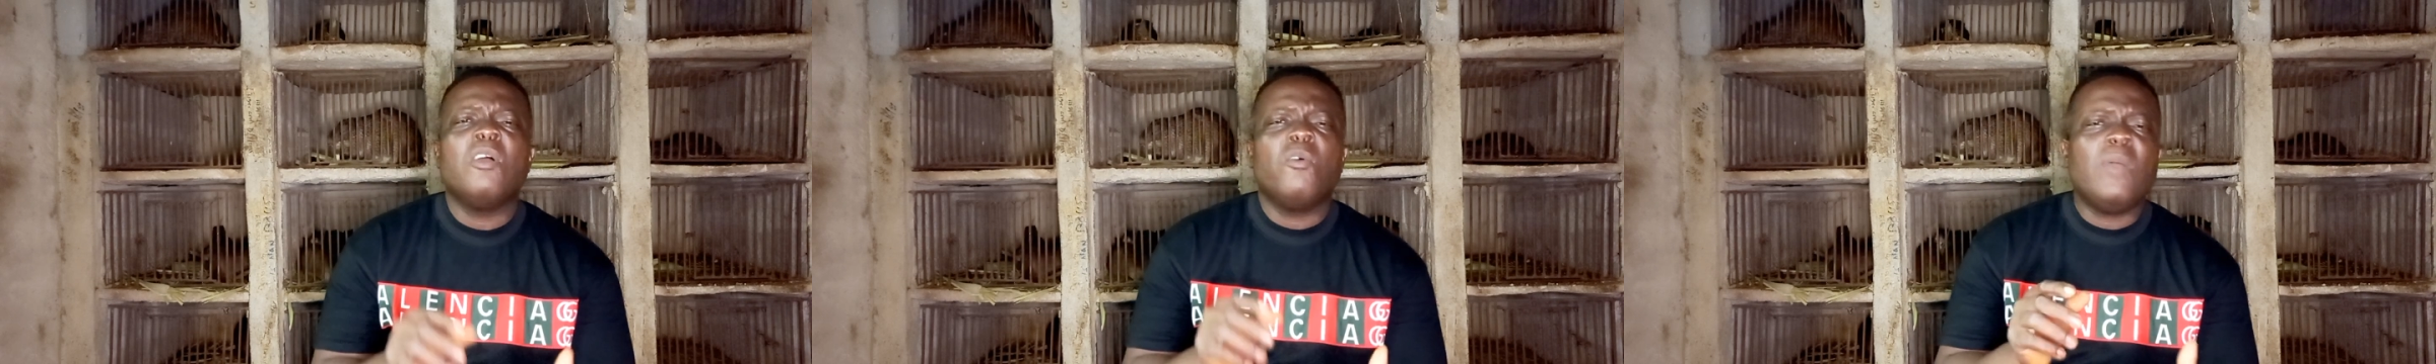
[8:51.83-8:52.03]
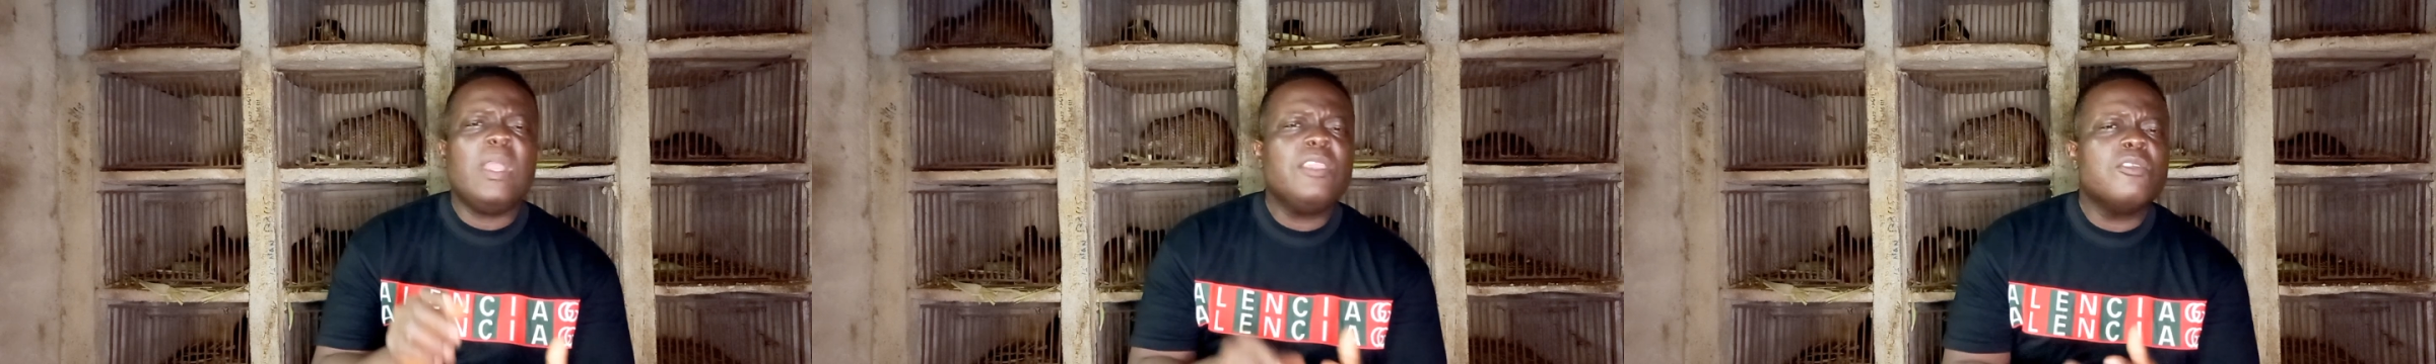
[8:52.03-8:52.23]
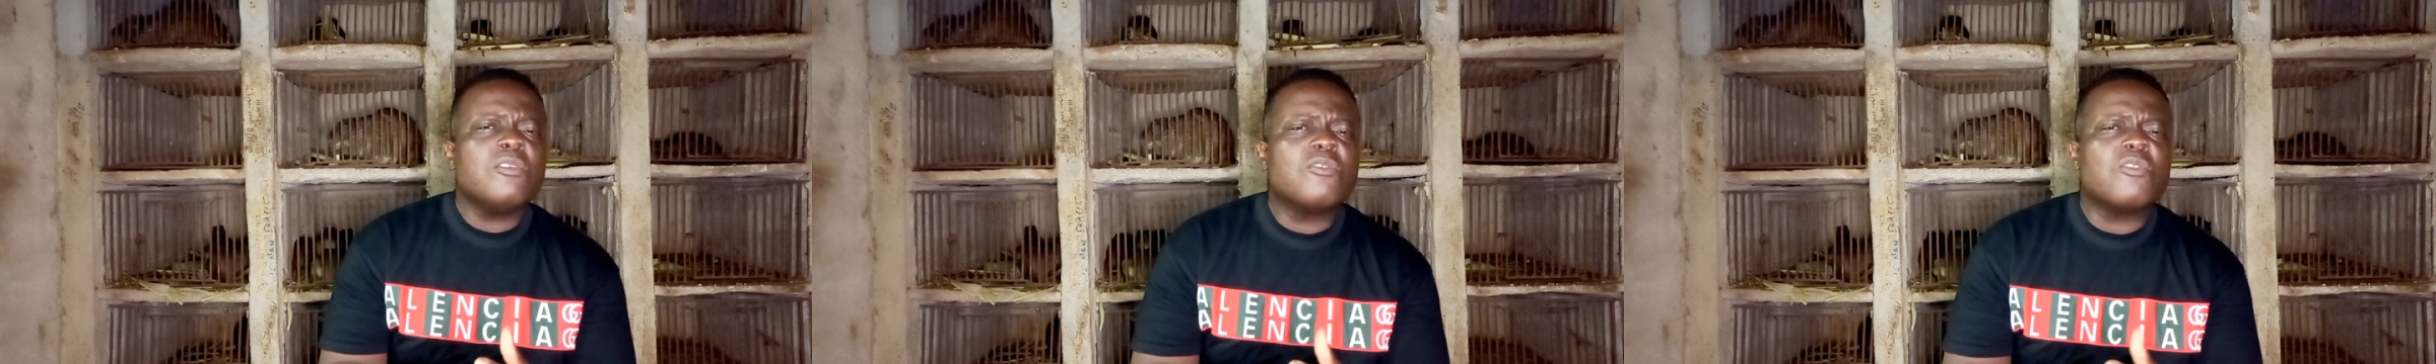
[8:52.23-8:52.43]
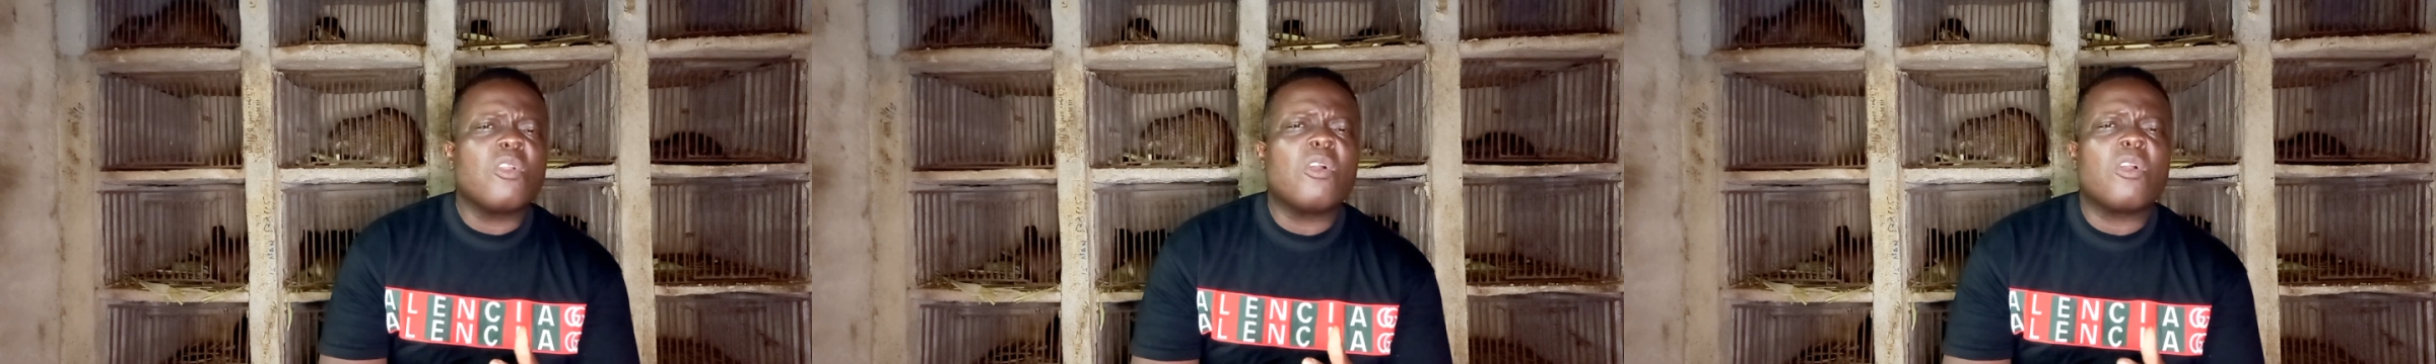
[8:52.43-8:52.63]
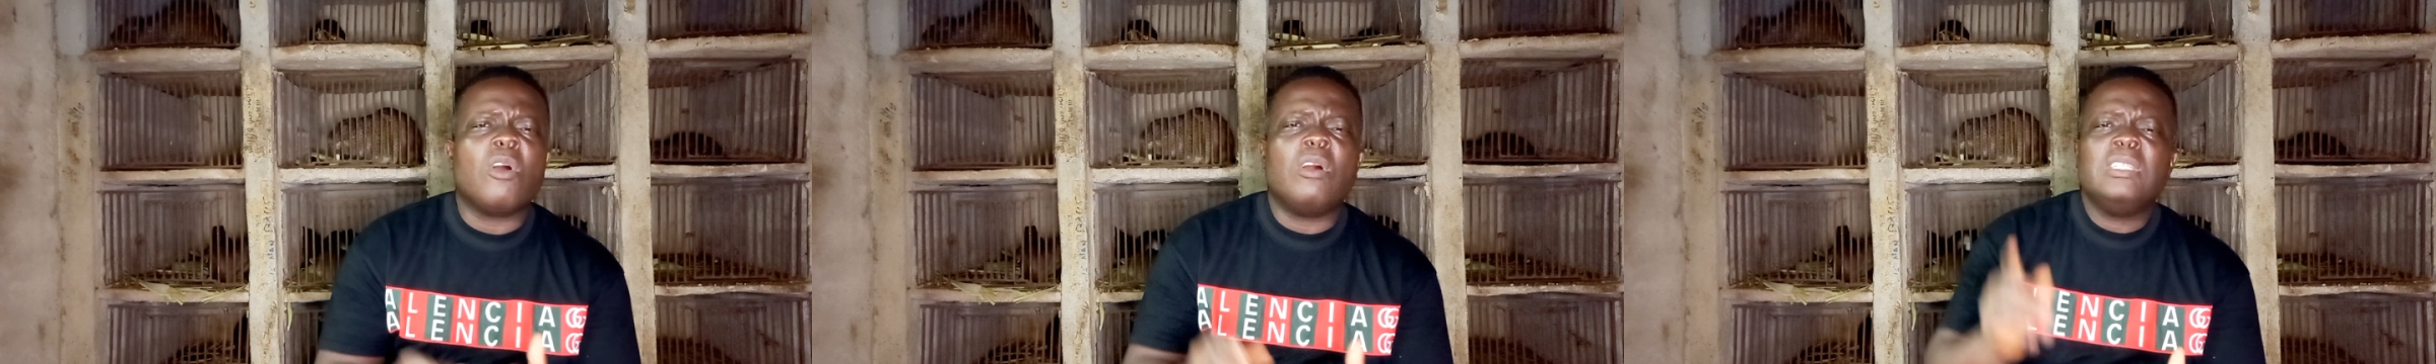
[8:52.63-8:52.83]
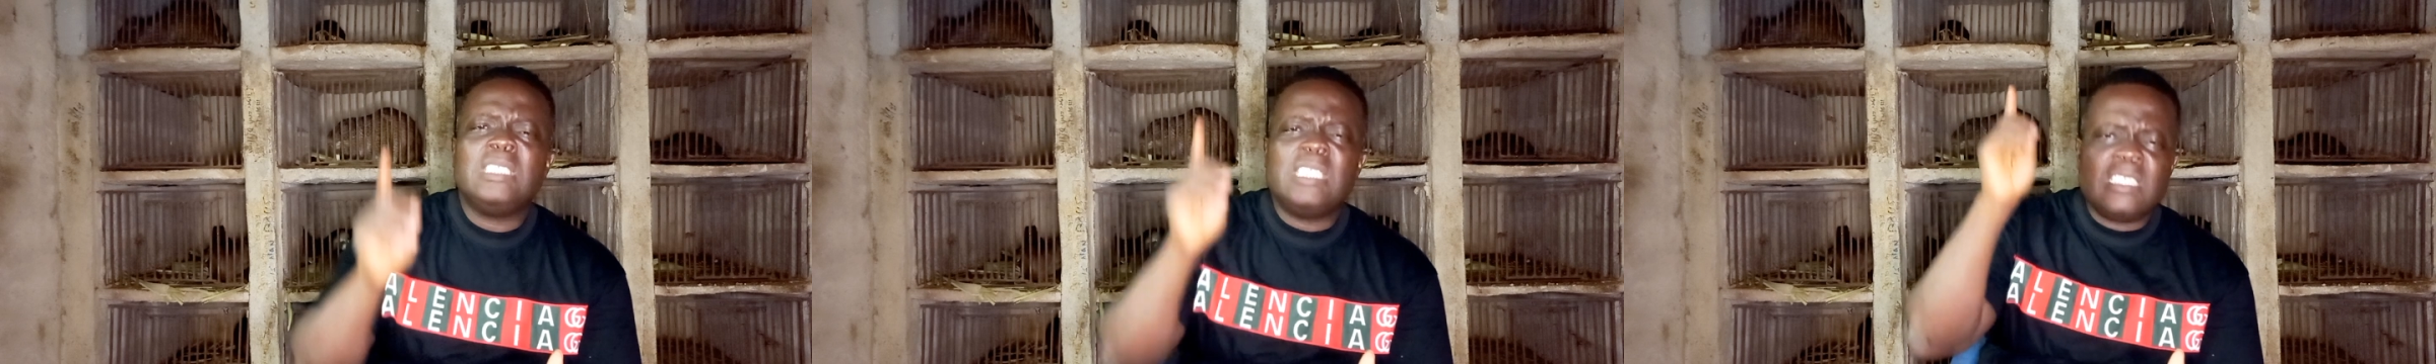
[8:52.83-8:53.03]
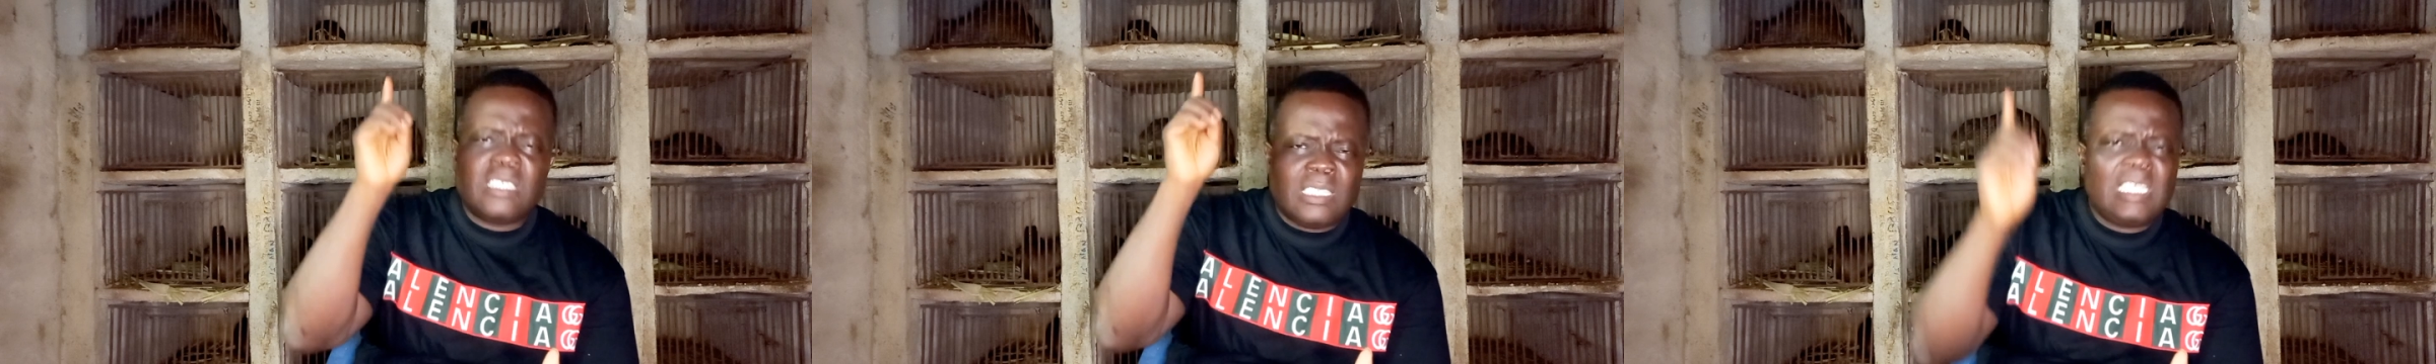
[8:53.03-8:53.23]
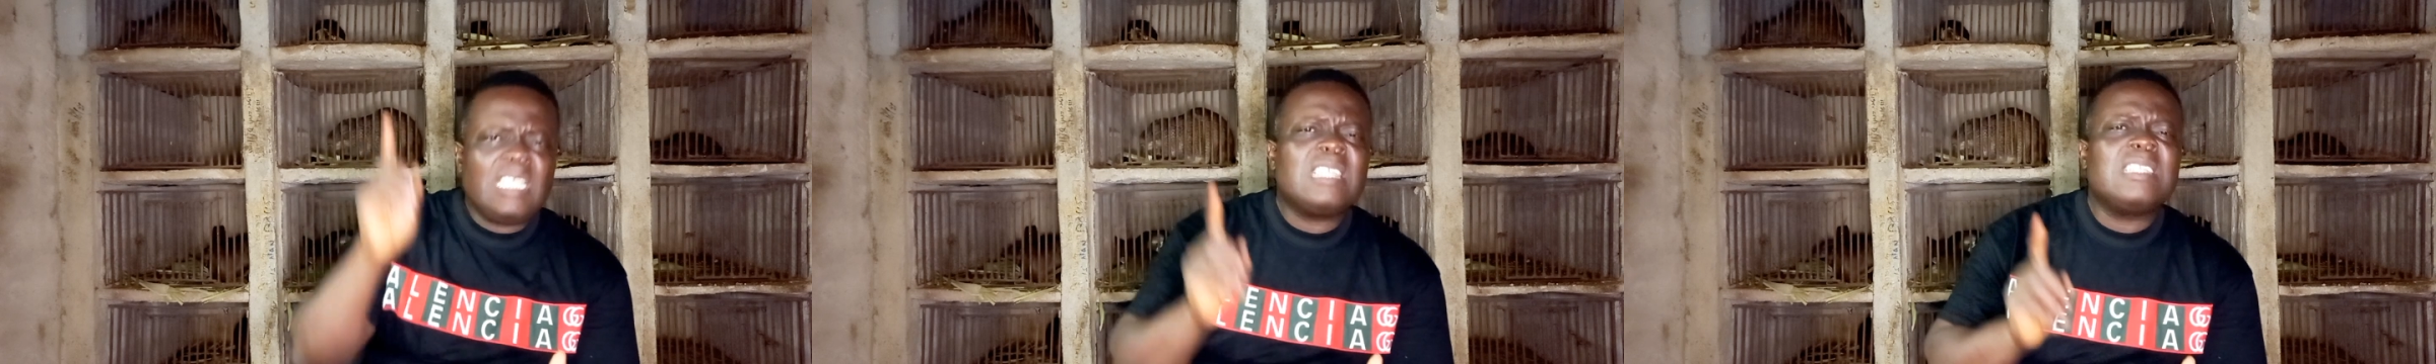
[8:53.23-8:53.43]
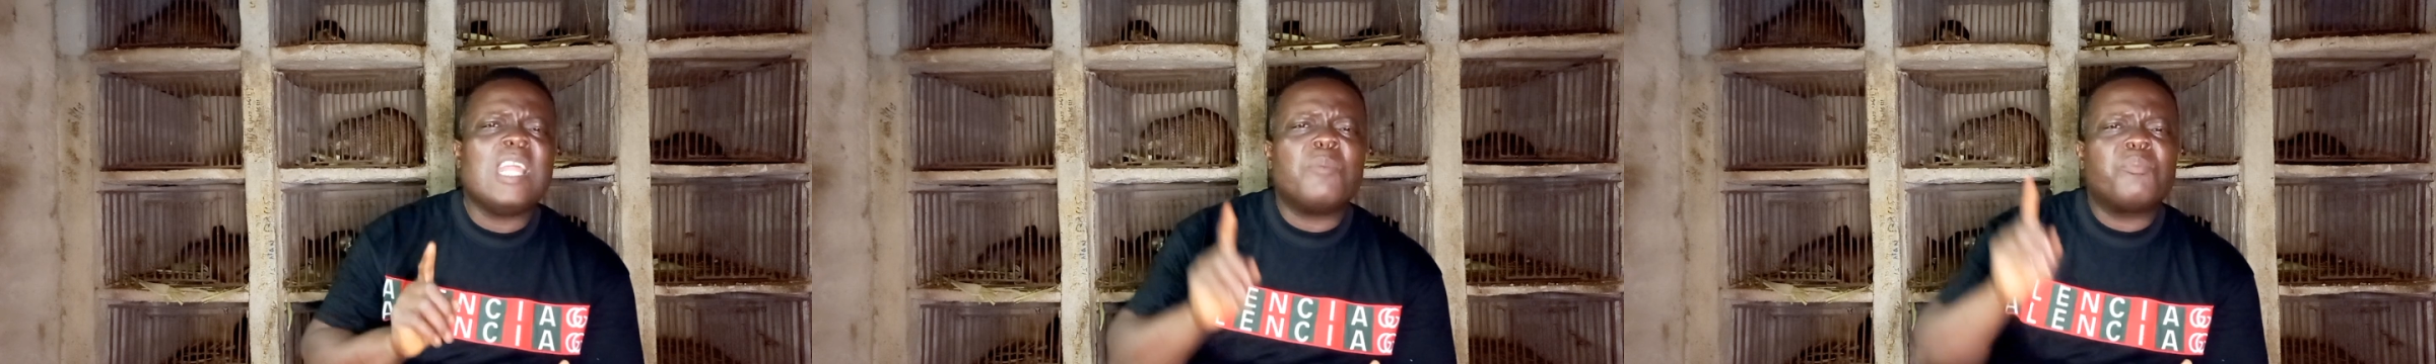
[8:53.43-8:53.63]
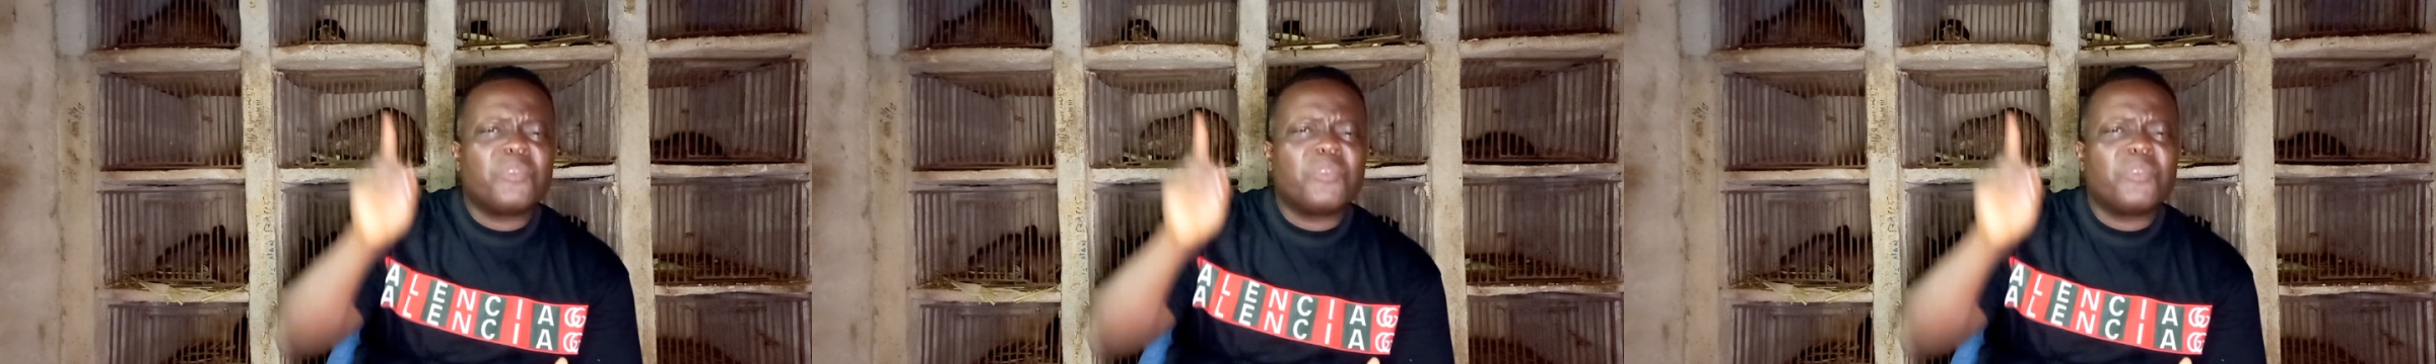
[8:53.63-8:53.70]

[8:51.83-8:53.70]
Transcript: When you grow corn, the stick that